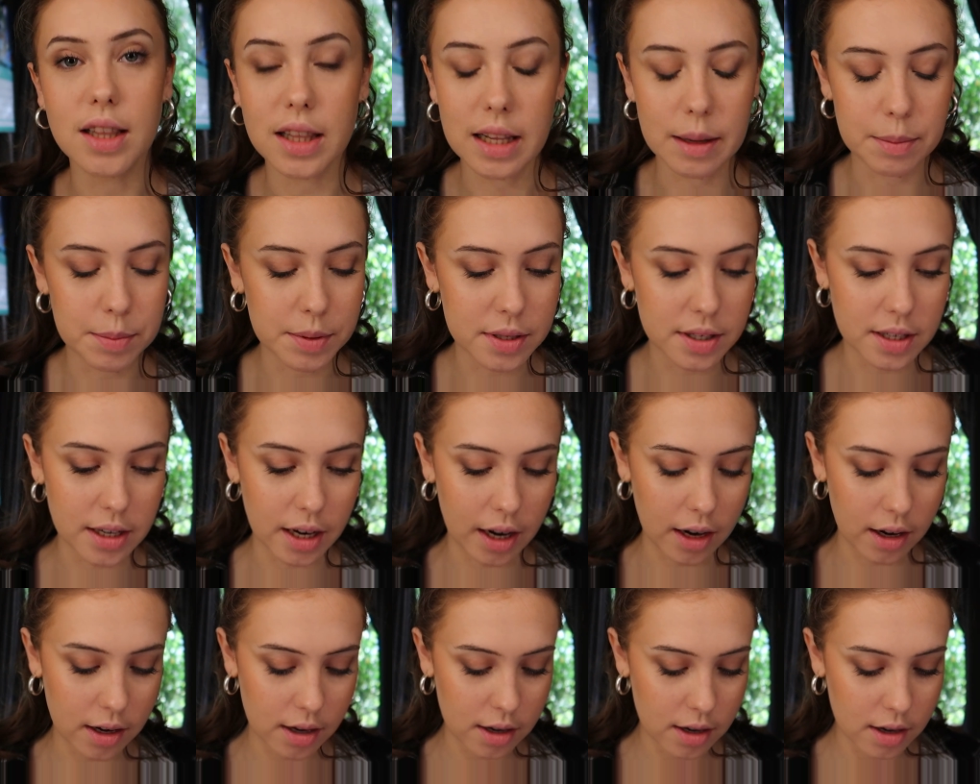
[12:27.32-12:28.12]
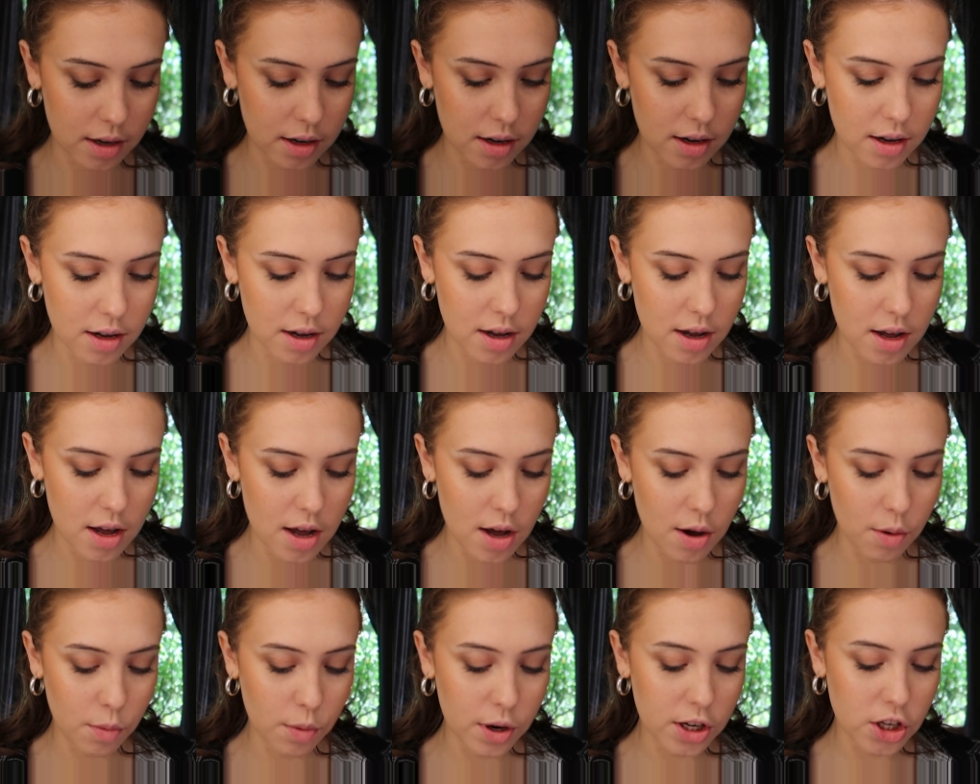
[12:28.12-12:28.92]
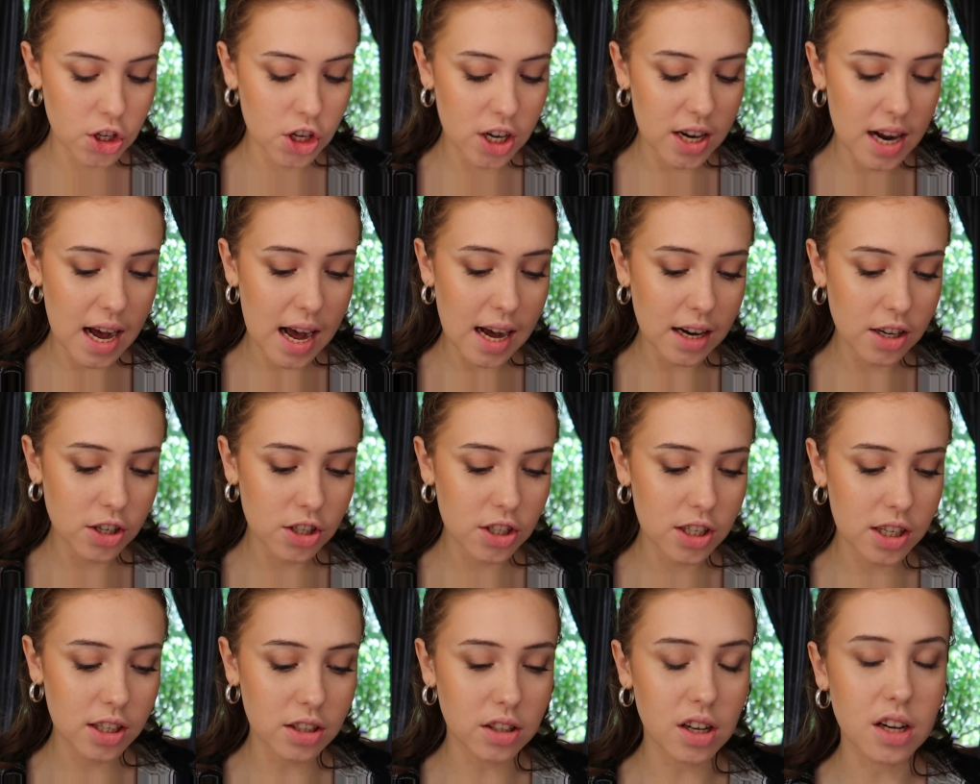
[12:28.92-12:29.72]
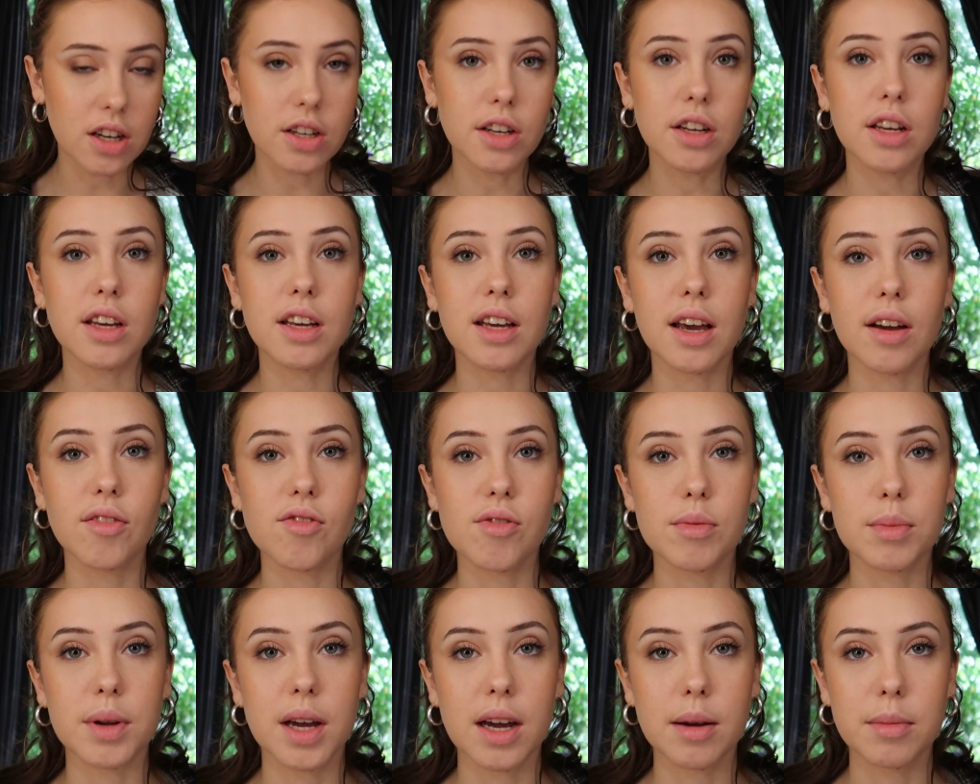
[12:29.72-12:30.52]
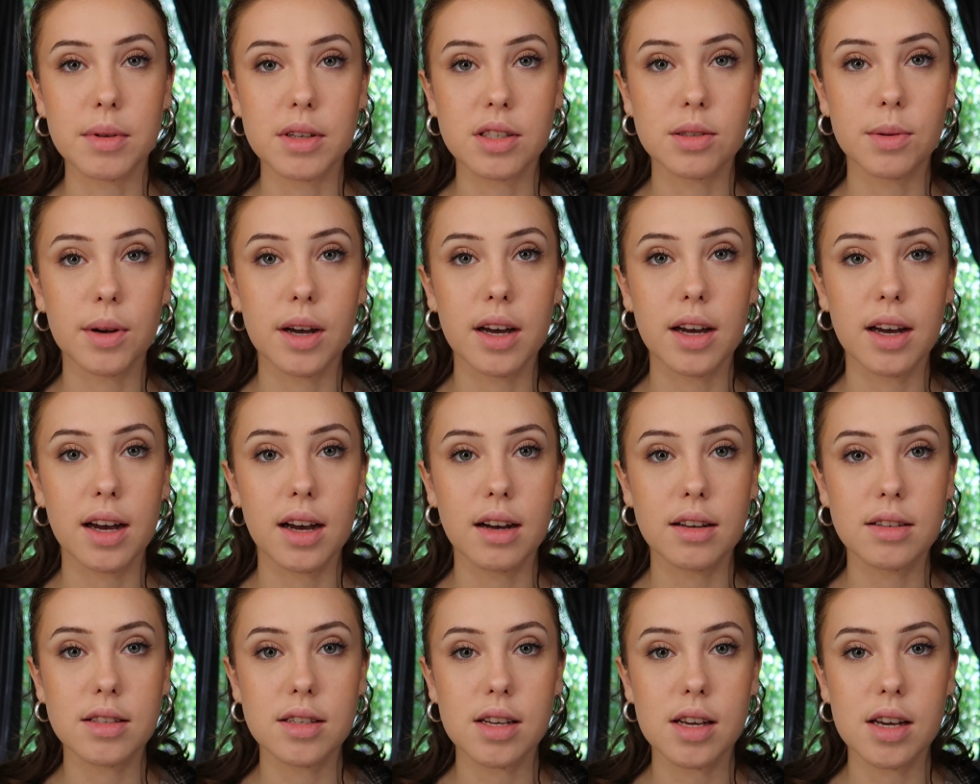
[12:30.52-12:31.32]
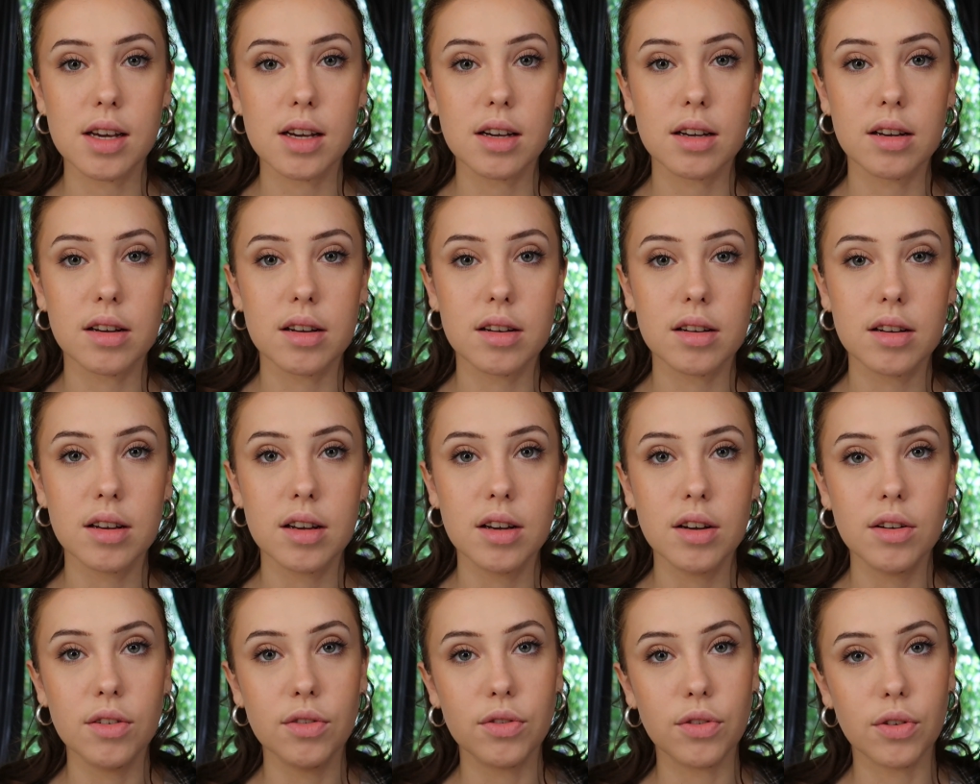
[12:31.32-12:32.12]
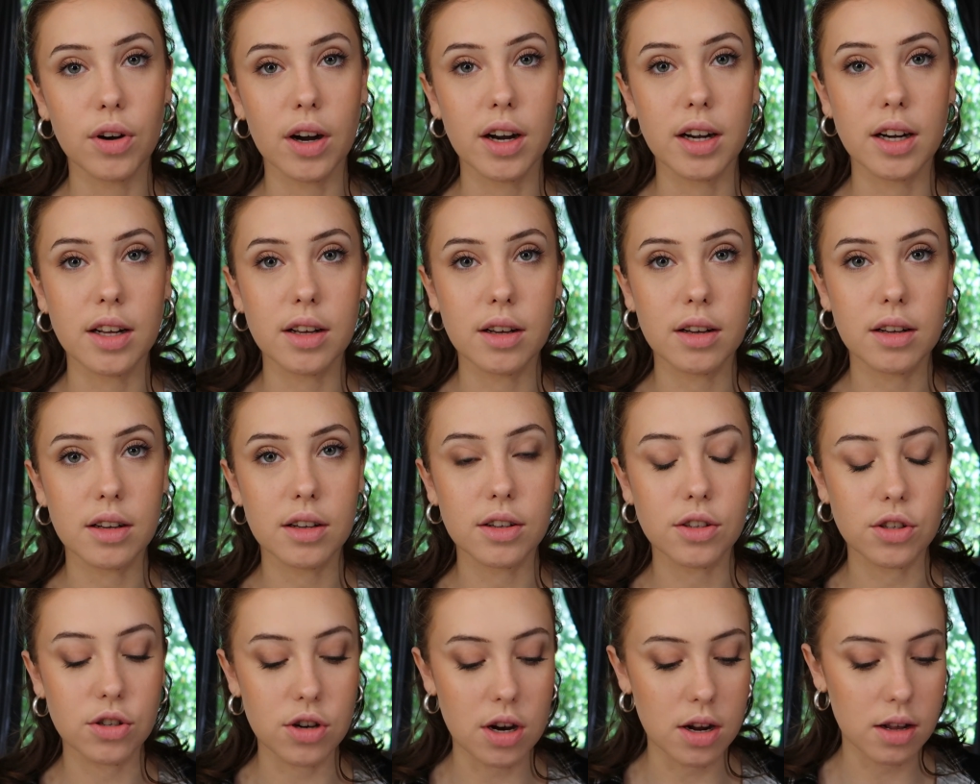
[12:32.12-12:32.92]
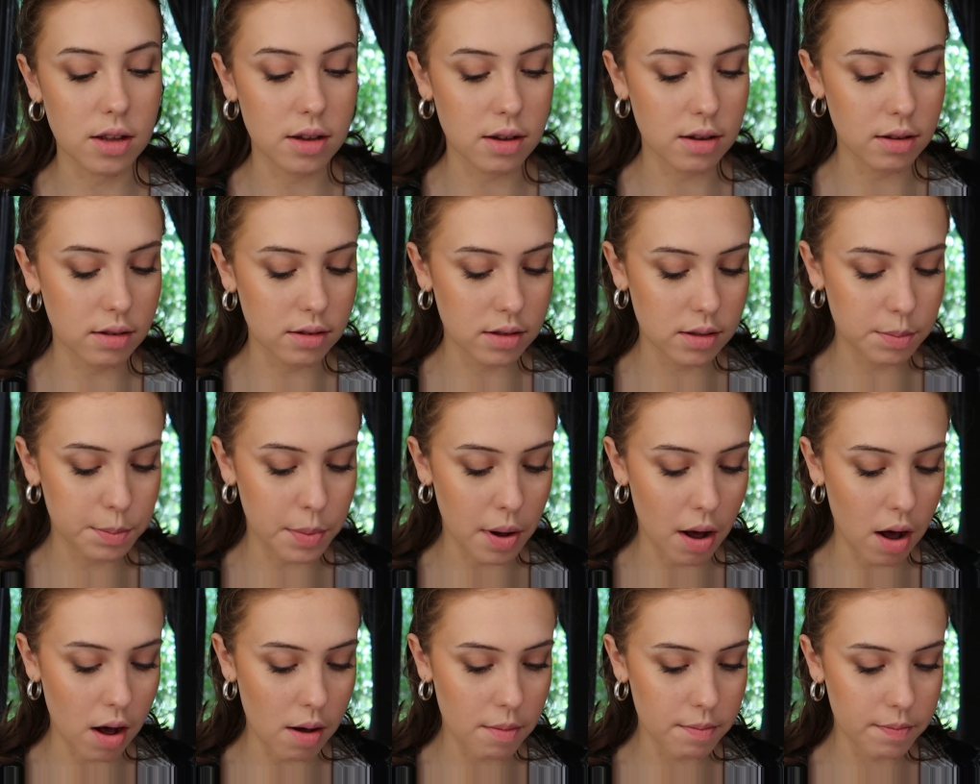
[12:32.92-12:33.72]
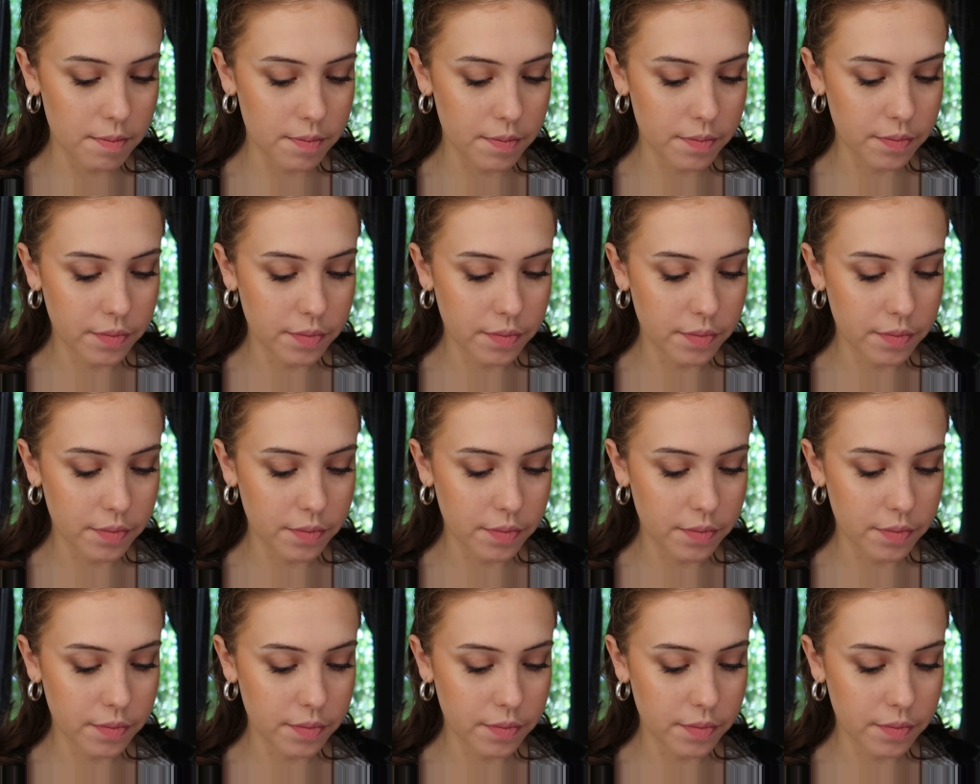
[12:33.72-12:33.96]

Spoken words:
lipstick, which I actually learned you can get from Chemist Warehouse here for any Australians, but